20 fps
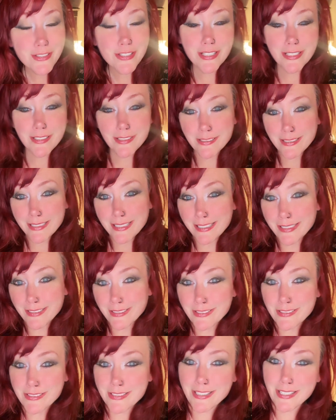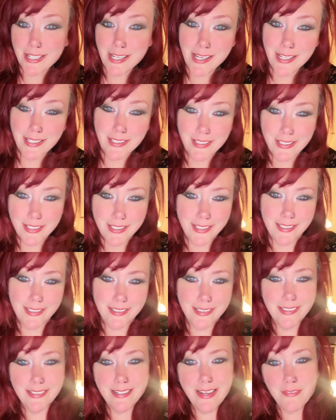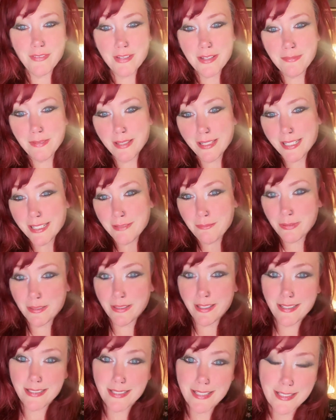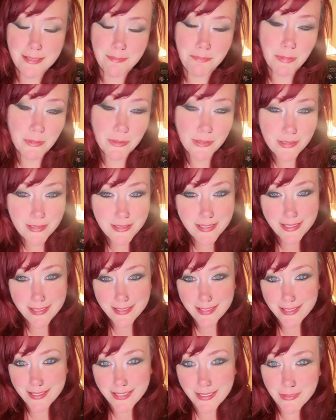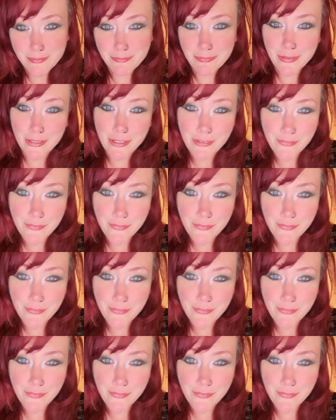Cheerleader daughter. Everybody plays sports. It's so